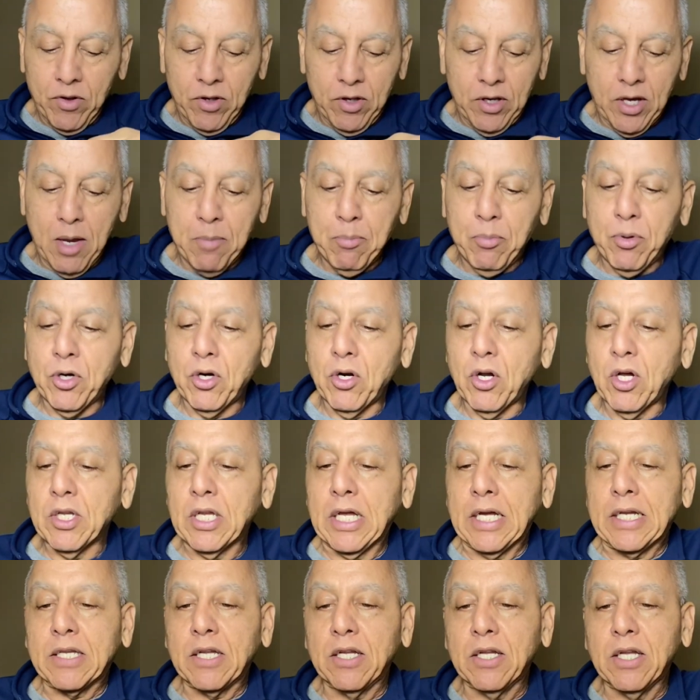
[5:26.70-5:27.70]
and put it on
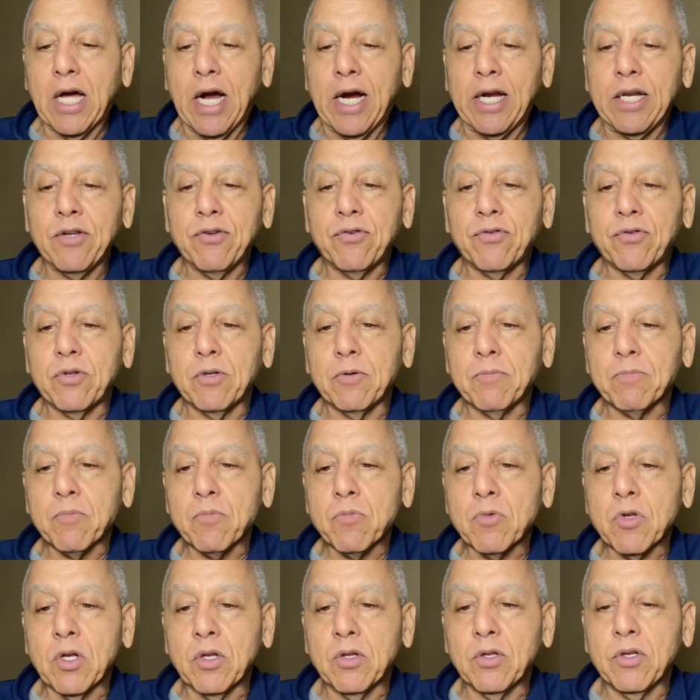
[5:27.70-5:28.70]
like the lightest.
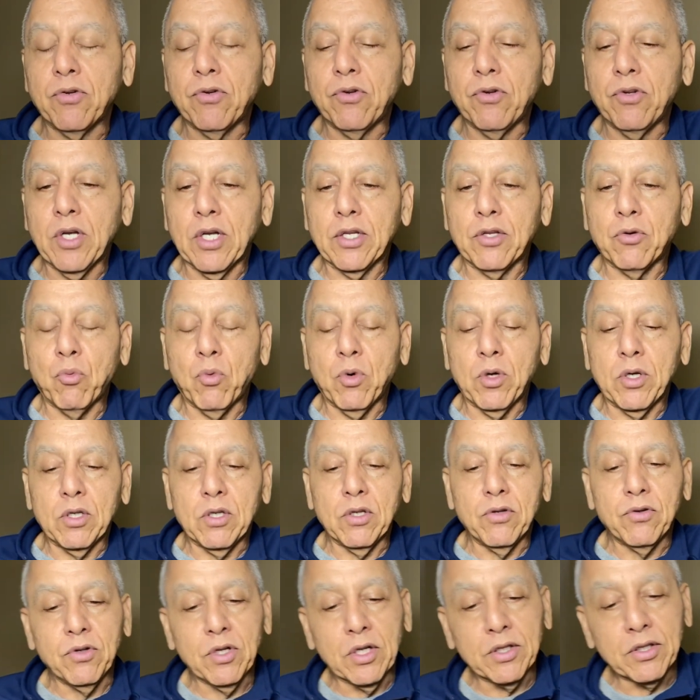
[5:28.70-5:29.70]
This is not the one.
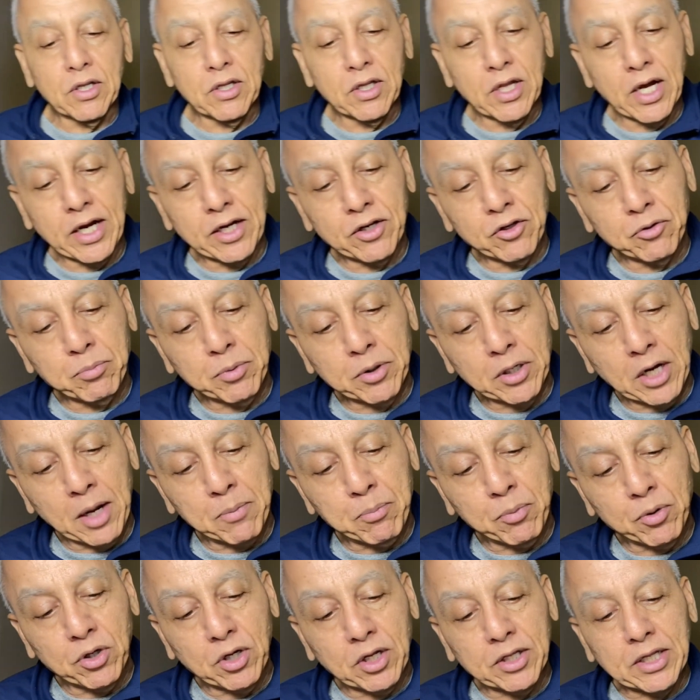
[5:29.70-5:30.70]
This is not the lightest, but I
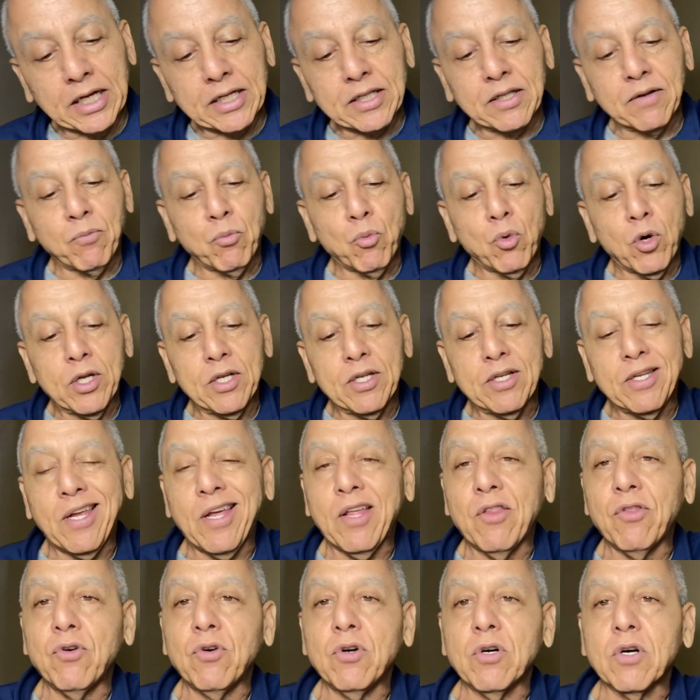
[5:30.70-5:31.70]
put it on like the
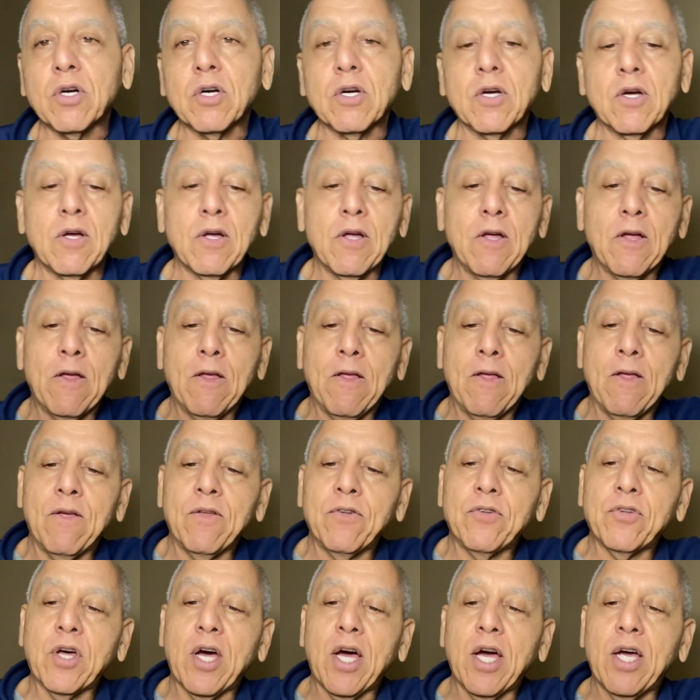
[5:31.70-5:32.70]
1/10 hook
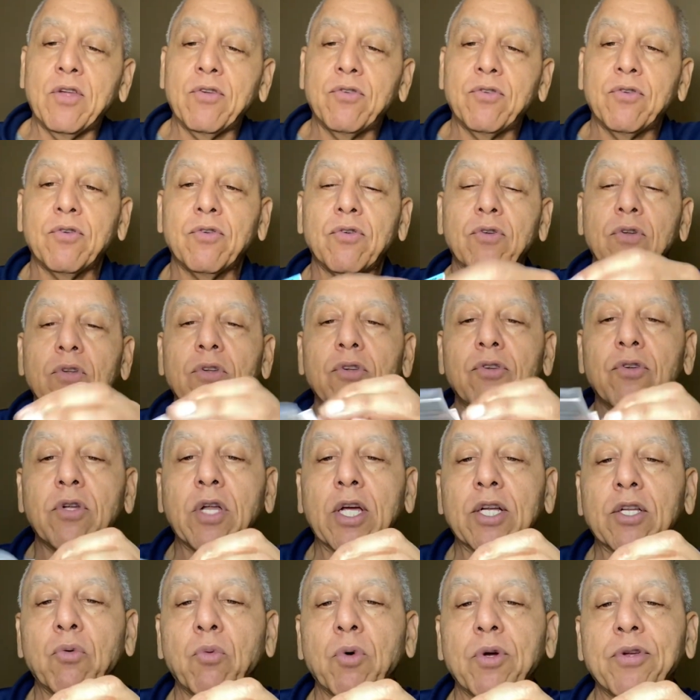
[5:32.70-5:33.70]
size. This is
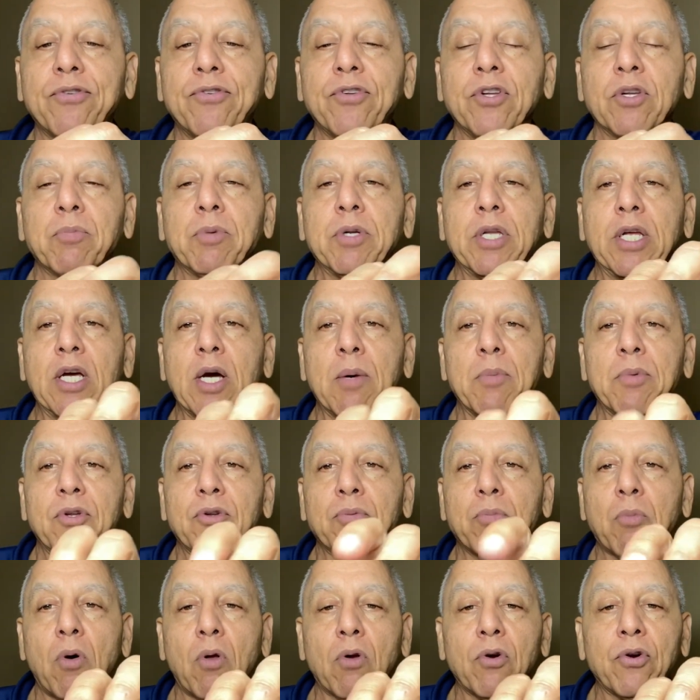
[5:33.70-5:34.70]
like the 1/6, but they come in
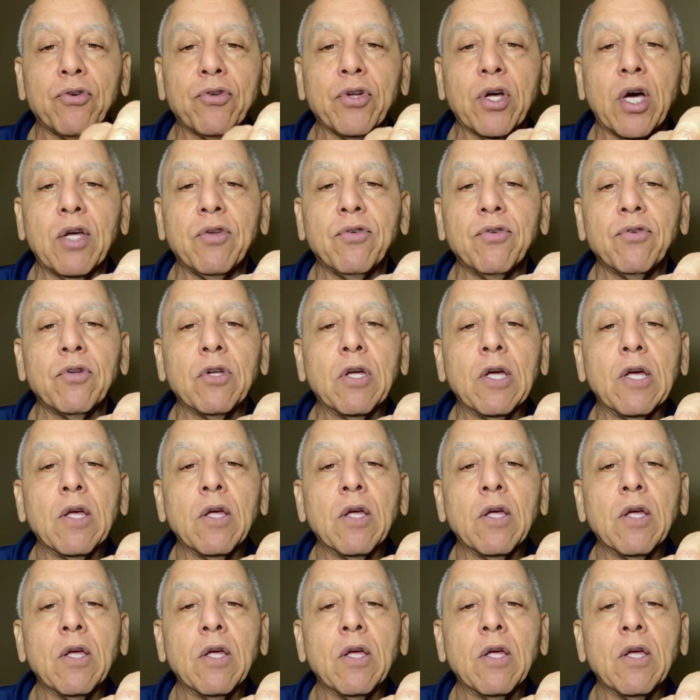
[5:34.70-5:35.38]
smaller sizes.